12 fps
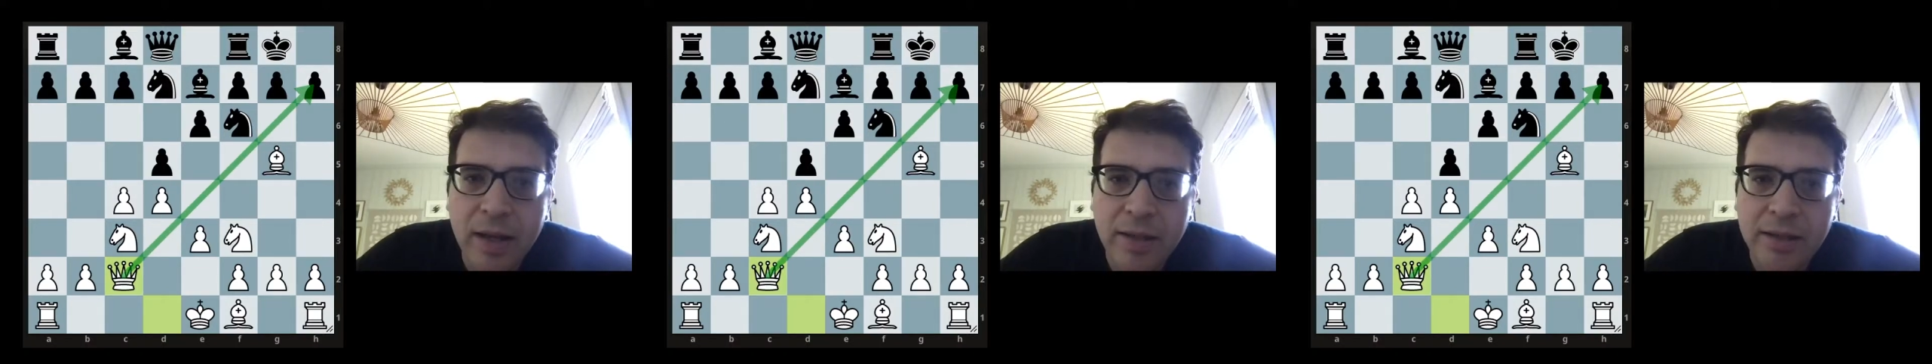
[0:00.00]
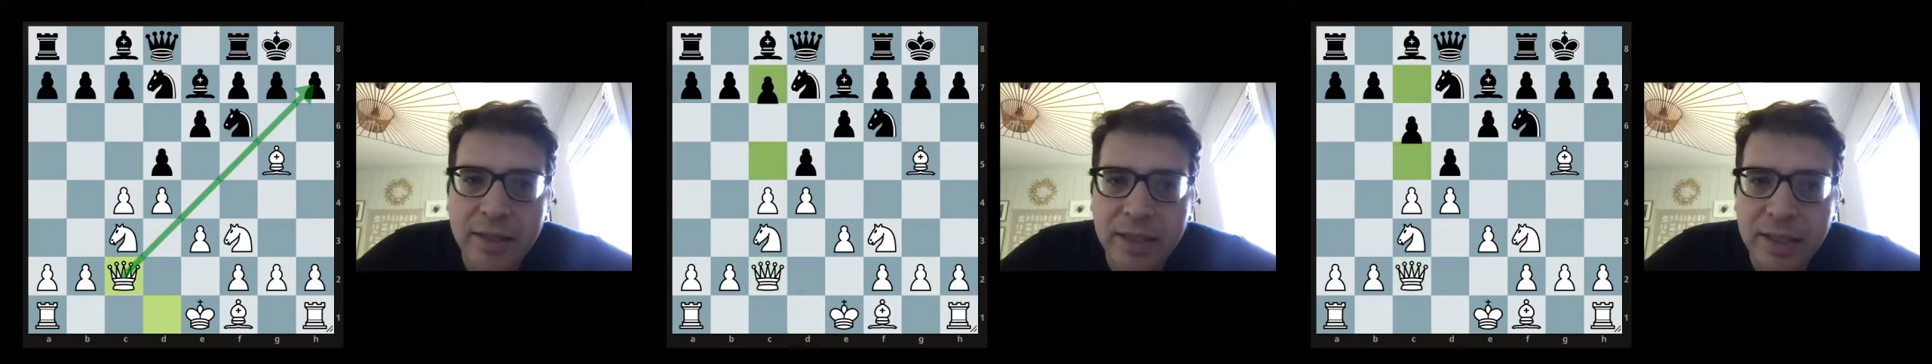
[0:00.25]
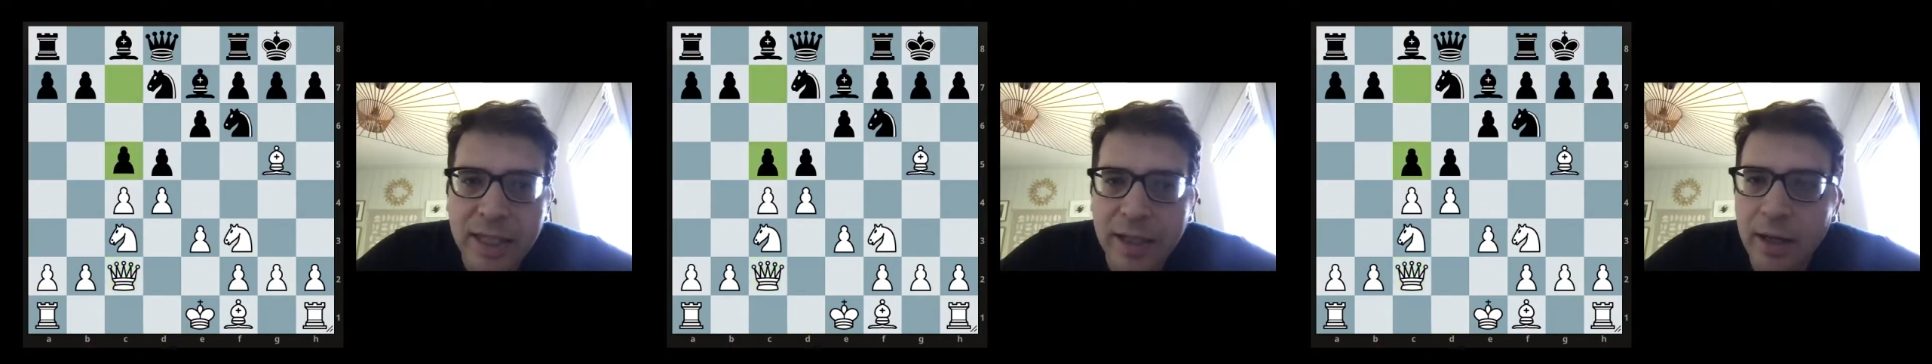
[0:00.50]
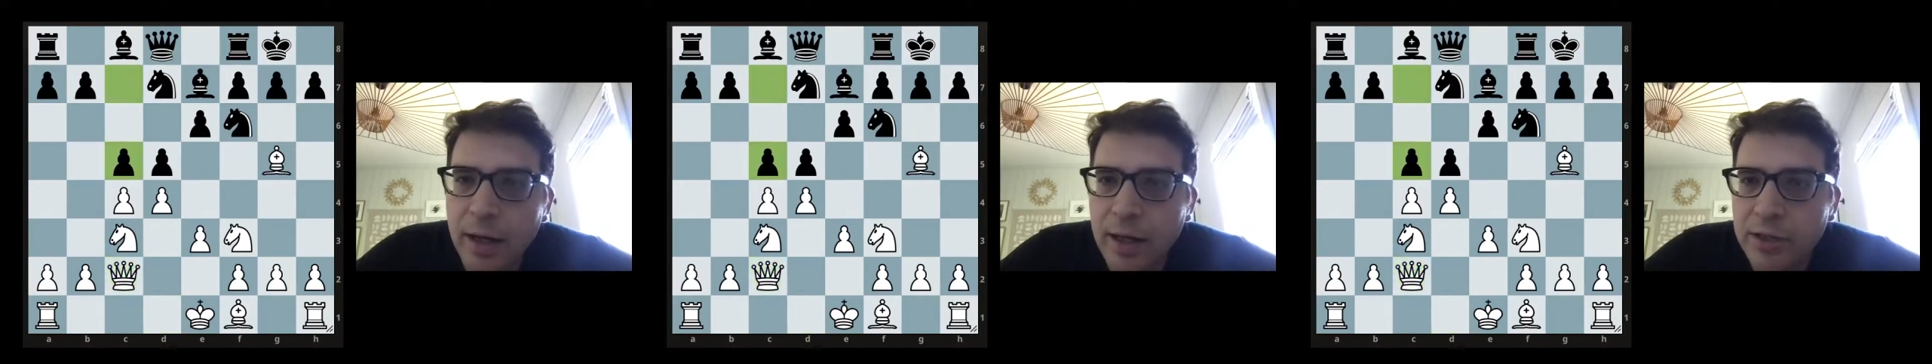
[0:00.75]

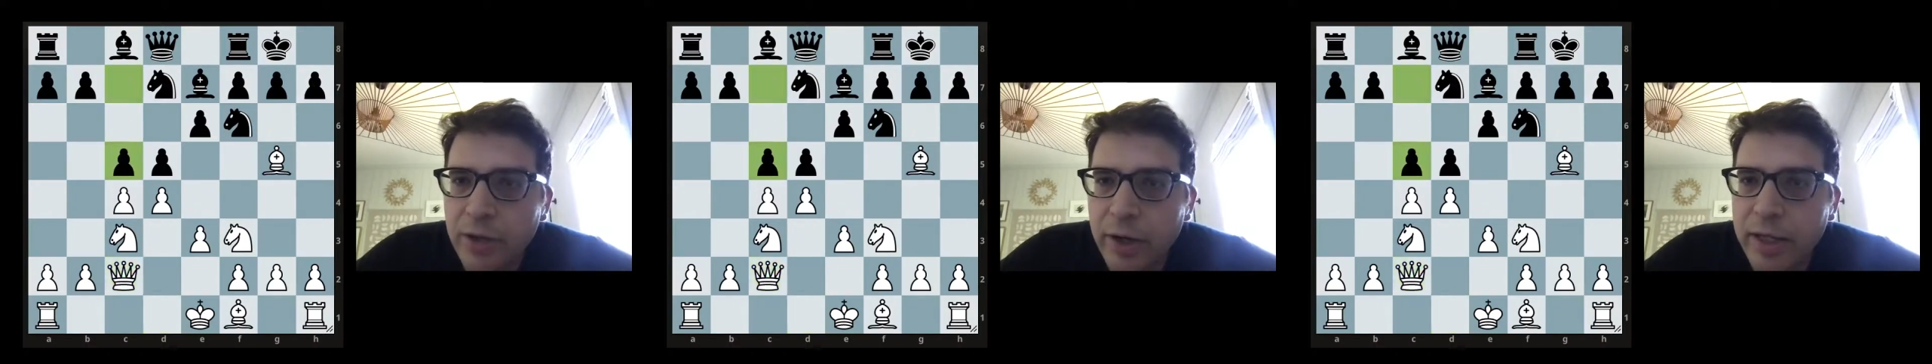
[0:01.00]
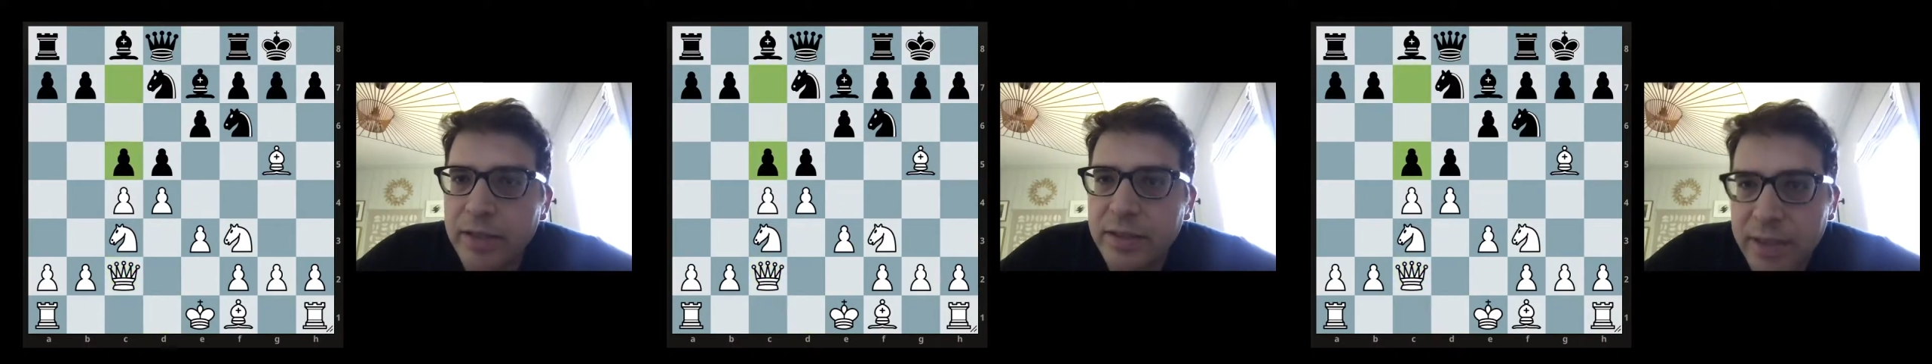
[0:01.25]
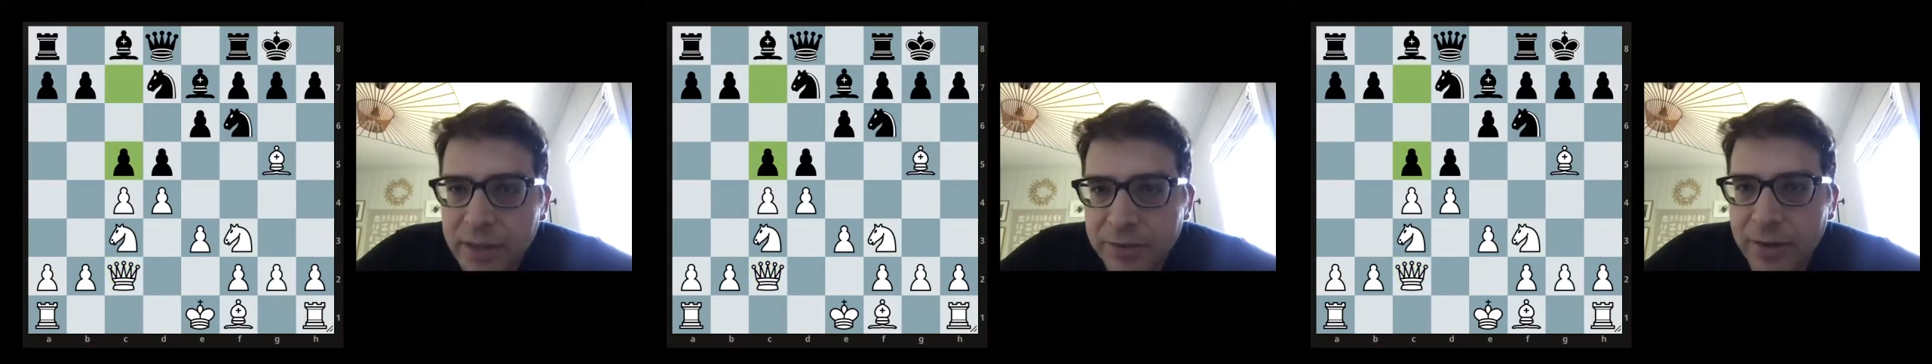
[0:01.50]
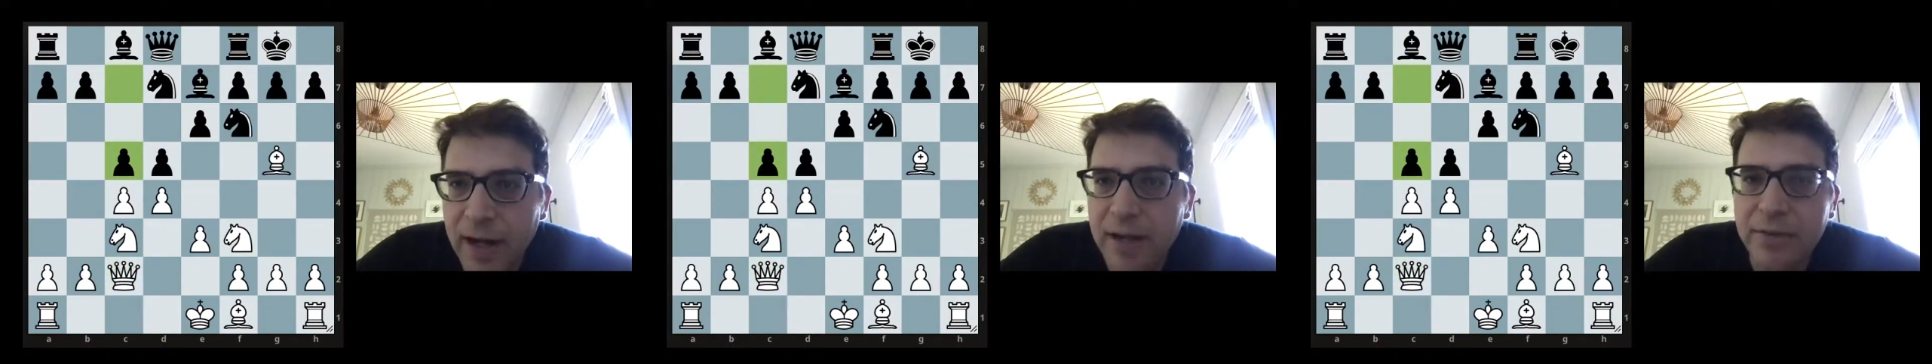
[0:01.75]

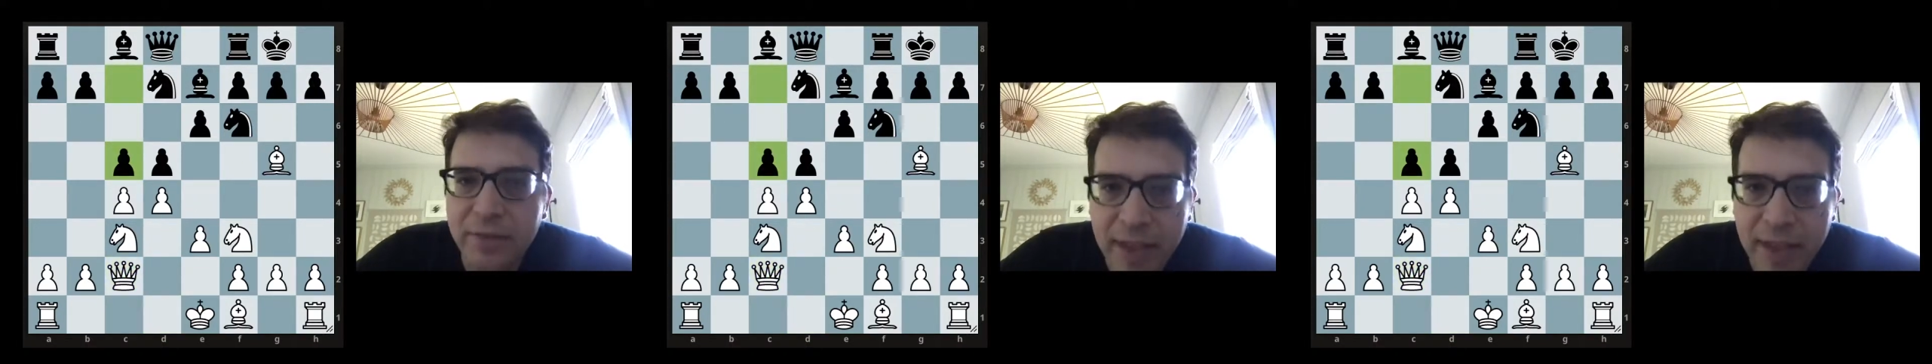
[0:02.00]
C5,